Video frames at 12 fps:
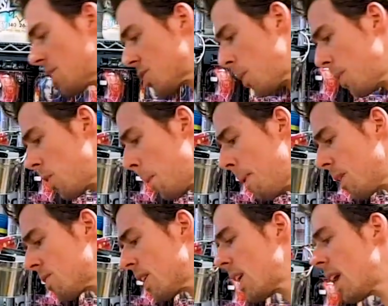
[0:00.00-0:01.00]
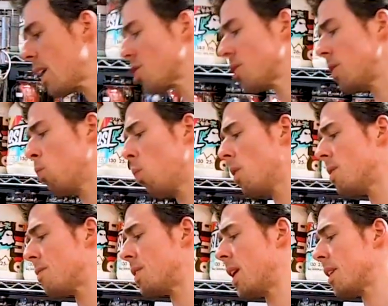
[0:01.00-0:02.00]
So we got birthday cake. I'll show you one
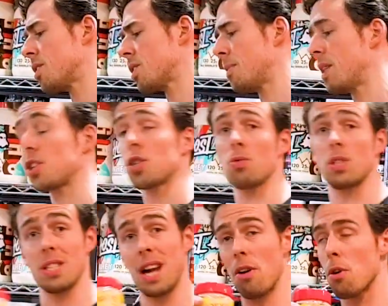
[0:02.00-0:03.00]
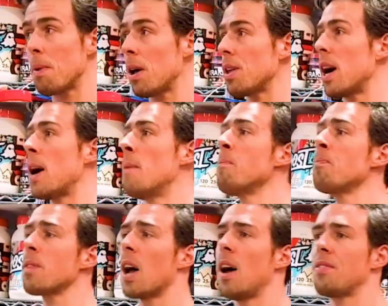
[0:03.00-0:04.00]
of the others. I mean, there's salted caramel there.
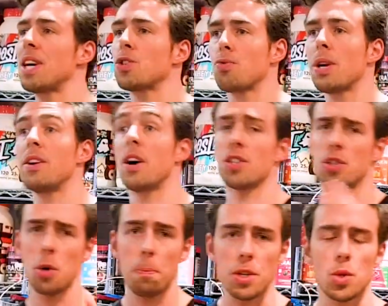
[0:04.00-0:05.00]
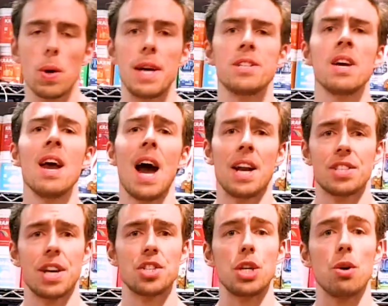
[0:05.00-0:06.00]
That's really nice, super sweet, and it's
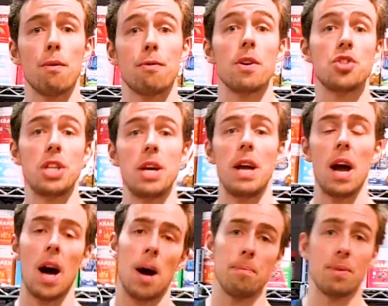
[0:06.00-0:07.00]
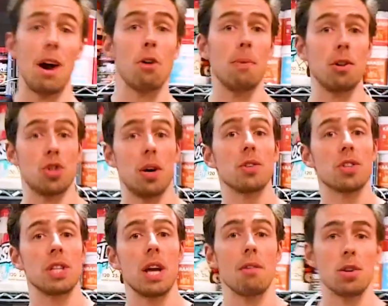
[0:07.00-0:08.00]
actually got fudgy caramel chunks
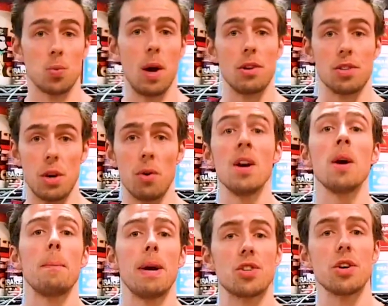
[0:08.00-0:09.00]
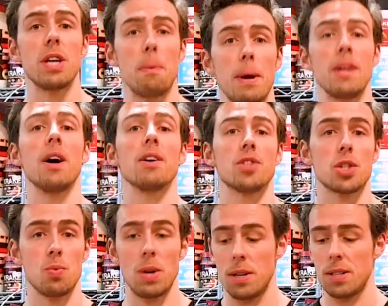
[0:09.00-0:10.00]
in there as well. So big chunky peanuts,
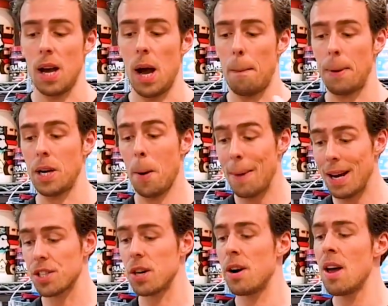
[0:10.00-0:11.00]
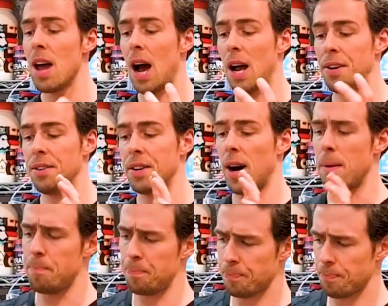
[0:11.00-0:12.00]
sweet peanut matter, and
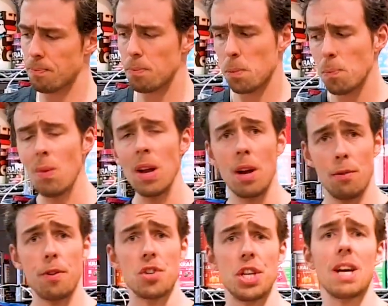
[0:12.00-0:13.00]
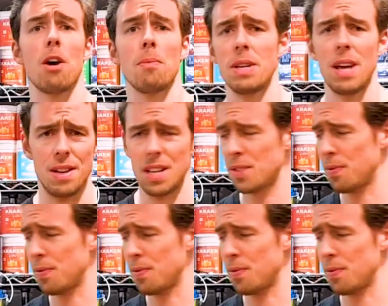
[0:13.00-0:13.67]
like fudgy caramel. Yeah, it's